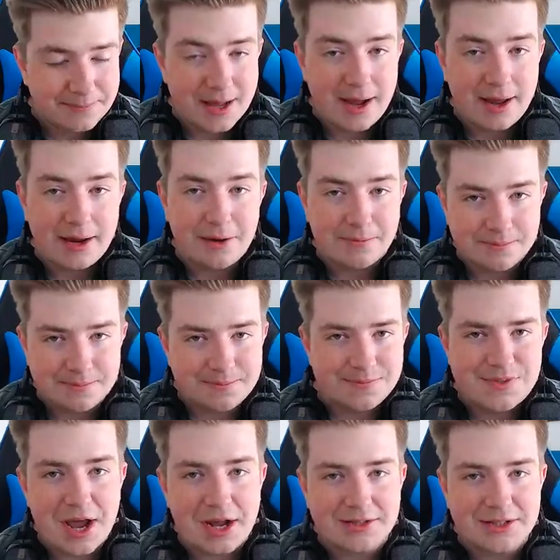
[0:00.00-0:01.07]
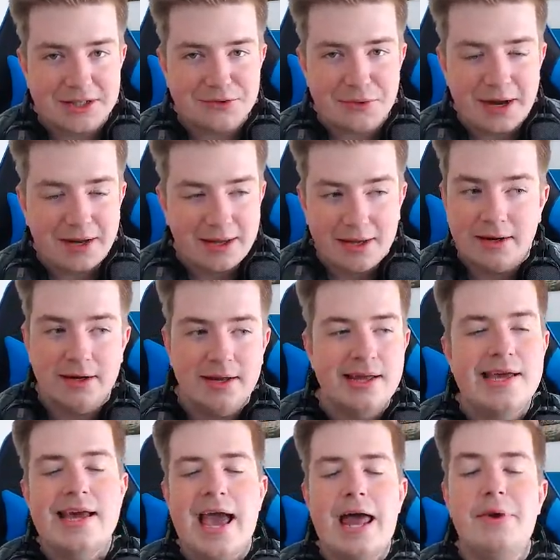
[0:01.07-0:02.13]
I know, tactics right here.
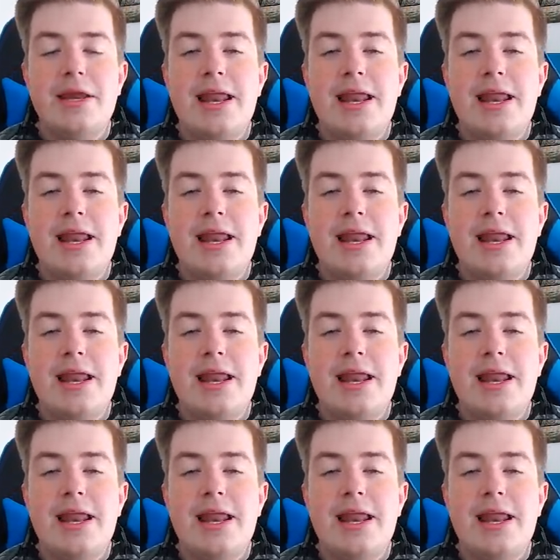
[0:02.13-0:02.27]
Anyway,